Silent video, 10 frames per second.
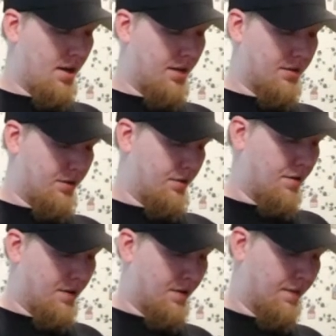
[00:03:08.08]
And
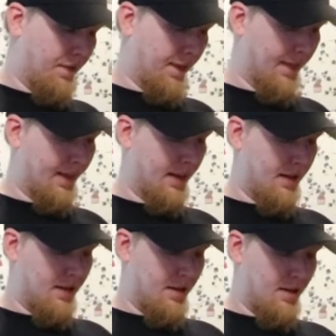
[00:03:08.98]
so,
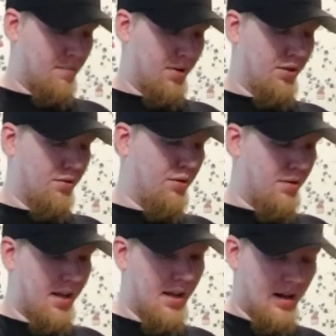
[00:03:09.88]
but you
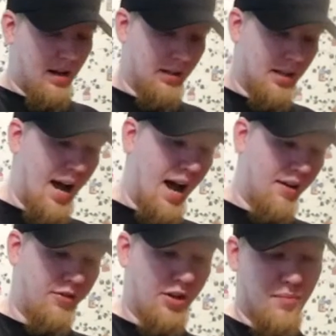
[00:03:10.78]
do get a
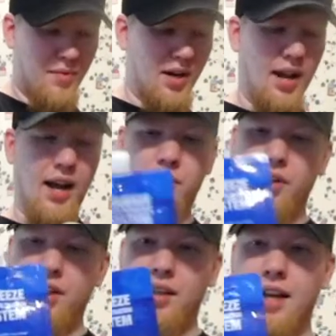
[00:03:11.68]
lot for your money. I
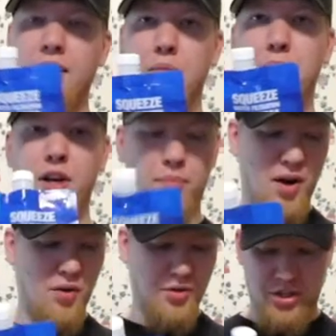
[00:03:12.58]
really like the bigger
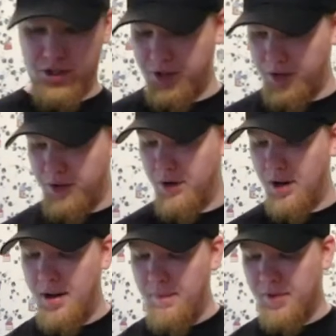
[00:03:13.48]
pouches too,
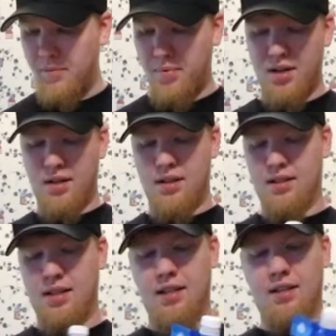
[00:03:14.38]
compared to the
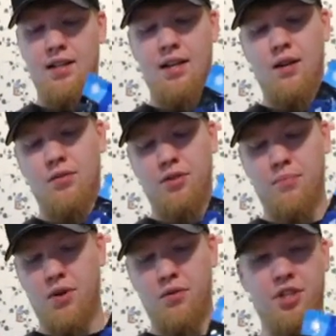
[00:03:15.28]
16-ounce
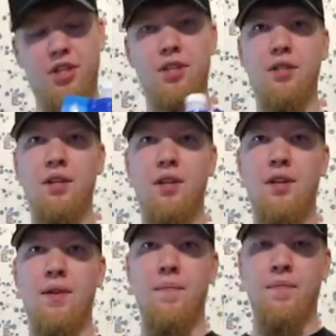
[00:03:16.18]
pouches.
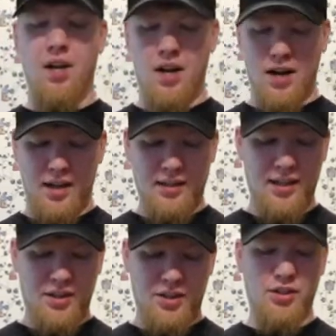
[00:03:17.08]
I
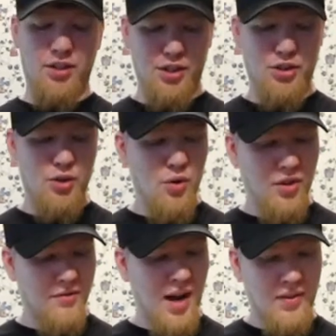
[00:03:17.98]
like the 32,
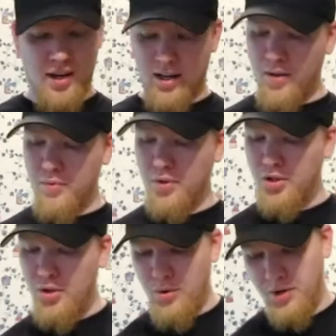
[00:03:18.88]
and the fact that it comes with
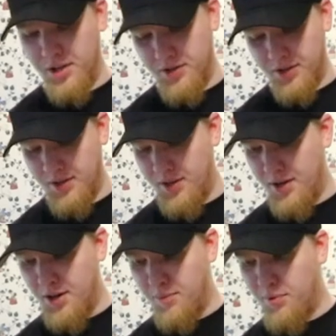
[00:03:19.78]
two is
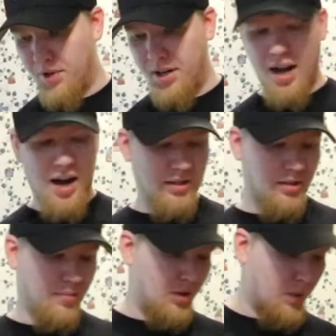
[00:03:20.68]
pretty
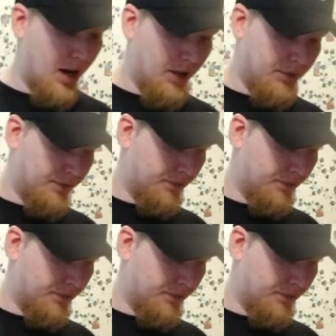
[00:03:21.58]
awesome as well.